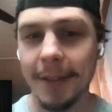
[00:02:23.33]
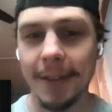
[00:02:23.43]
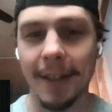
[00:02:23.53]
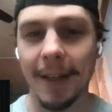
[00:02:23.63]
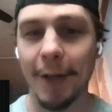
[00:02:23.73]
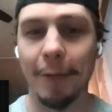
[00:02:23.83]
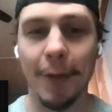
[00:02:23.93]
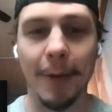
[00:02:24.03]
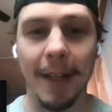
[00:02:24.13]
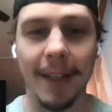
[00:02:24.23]
I don't know if you
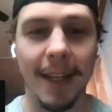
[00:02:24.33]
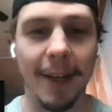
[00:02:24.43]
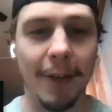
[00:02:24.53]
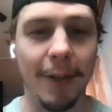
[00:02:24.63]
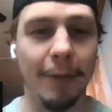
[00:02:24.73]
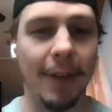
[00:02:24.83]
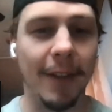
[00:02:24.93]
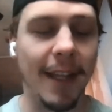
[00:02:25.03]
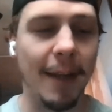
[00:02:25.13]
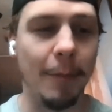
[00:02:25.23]
had that or you felt
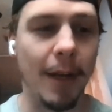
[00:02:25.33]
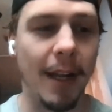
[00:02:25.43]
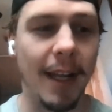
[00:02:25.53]
that, but I